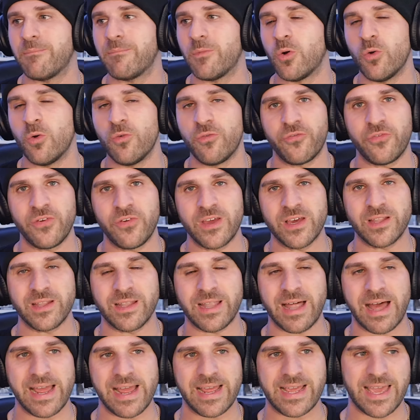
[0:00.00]
who feel
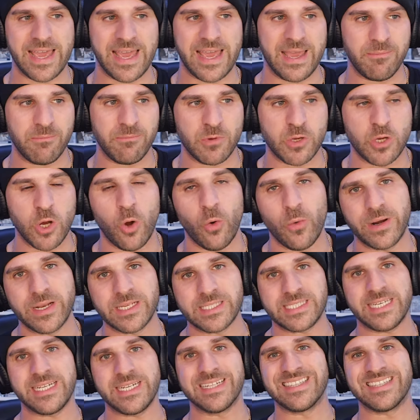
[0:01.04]
like him going to
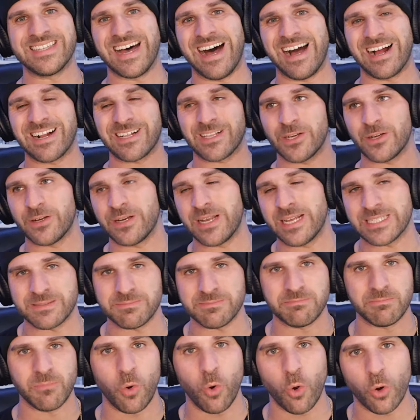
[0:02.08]
see the doctor, there's
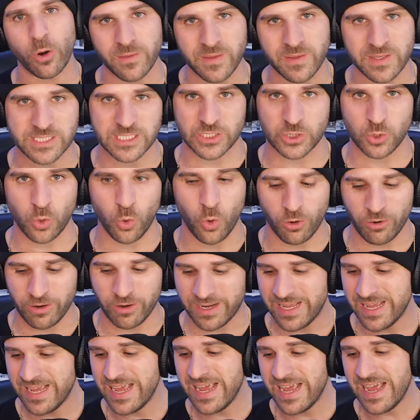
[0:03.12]
more to this
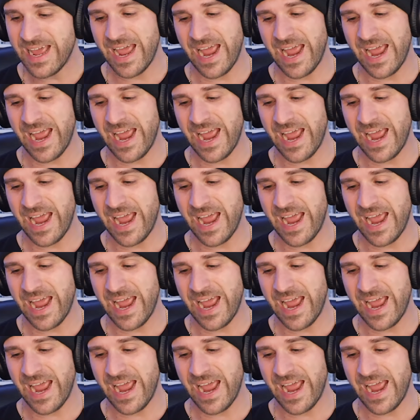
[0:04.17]
story.